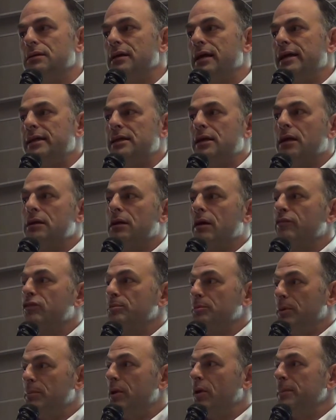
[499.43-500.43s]
in
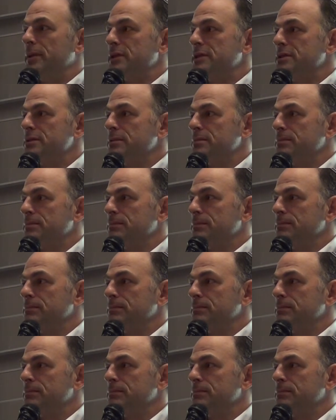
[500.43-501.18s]
uncomfortable moments.